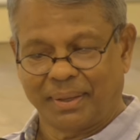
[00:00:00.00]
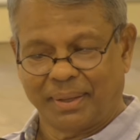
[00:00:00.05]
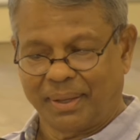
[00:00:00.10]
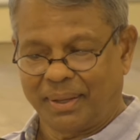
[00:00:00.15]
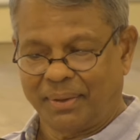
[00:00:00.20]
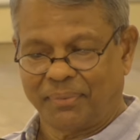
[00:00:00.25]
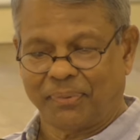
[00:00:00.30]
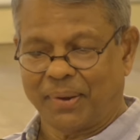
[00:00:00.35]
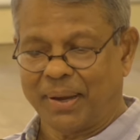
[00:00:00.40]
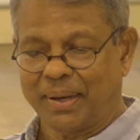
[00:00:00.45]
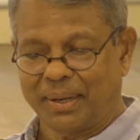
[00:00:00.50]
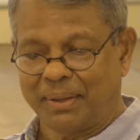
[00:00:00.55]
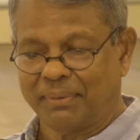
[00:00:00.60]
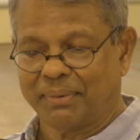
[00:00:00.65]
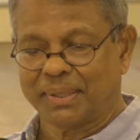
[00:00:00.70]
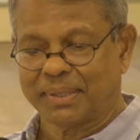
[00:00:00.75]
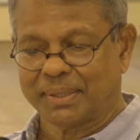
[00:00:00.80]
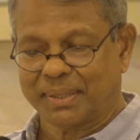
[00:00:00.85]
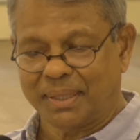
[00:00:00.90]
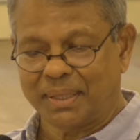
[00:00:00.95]
If I
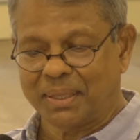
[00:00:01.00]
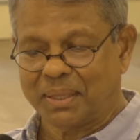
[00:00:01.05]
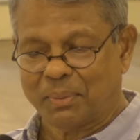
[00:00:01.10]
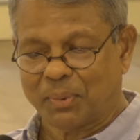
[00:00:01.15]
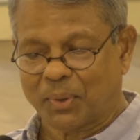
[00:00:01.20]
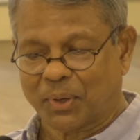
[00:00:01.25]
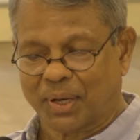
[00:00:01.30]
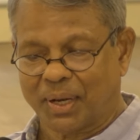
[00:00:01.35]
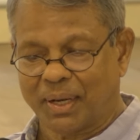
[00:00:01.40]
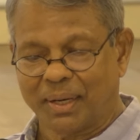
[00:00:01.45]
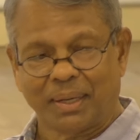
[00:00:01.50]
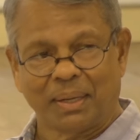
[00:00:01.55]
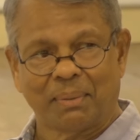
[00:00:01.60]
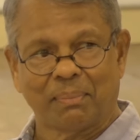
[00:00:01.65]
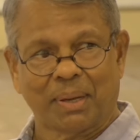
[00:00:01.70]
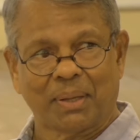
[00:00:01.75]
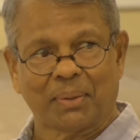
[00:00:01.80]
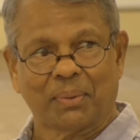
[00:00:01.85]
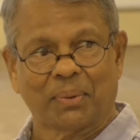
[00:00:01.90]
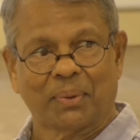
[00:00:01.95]
never seen a bottle in
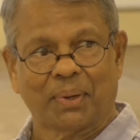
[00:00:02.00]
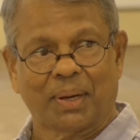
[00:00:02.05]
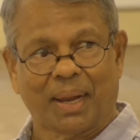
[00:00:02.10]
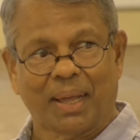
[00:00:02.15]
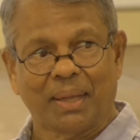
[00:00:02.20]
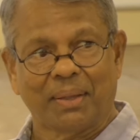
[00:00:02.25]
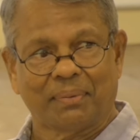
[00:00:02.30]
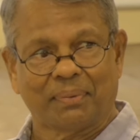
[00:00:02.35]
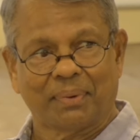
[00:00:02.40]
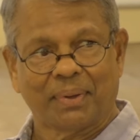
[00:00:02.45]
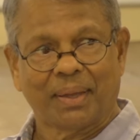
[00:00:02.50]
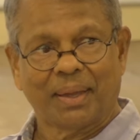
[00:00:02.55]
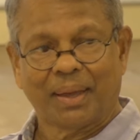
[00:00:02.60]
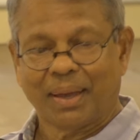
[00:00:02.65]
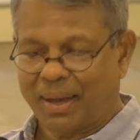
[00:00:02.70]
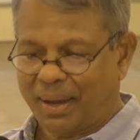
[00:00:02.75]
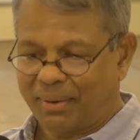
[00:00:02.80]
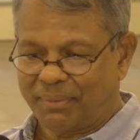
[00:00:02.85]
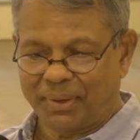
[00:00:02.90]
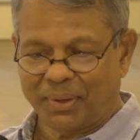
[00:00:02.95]
my whole life,
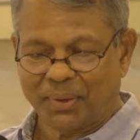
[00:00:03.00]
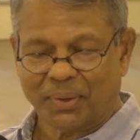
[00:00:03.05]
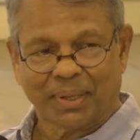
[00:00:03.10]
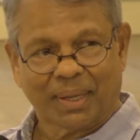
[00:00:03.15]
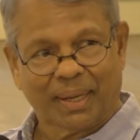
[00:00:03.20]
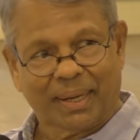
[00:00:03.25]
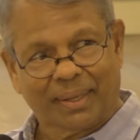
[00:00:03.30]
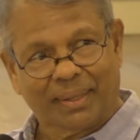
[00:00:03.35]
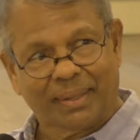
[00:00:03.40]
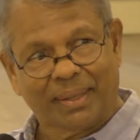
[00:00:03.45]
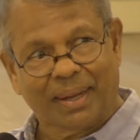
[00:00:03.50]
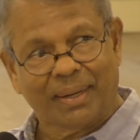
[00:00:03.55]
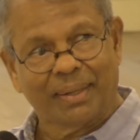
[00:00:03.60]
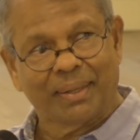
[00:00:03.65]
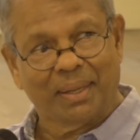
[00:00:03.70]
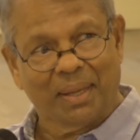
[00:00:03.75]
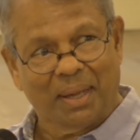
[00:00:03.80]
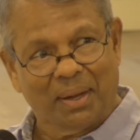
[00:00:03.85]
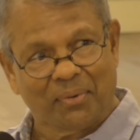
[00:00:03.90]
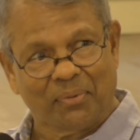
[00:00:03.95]
I will not get the
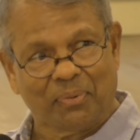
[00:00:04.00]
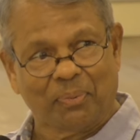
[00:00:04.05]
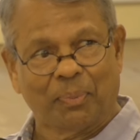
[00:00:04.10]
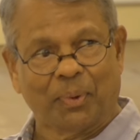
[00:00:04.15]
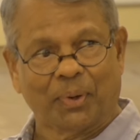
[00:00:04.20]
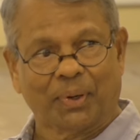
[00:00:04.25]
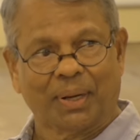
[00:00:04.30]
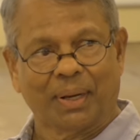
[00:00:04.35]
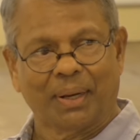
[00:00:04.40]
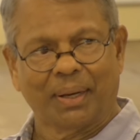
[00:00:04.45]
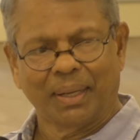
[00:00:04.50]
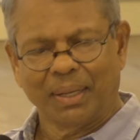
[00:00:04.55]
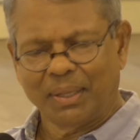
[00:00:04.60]
idea of bottle.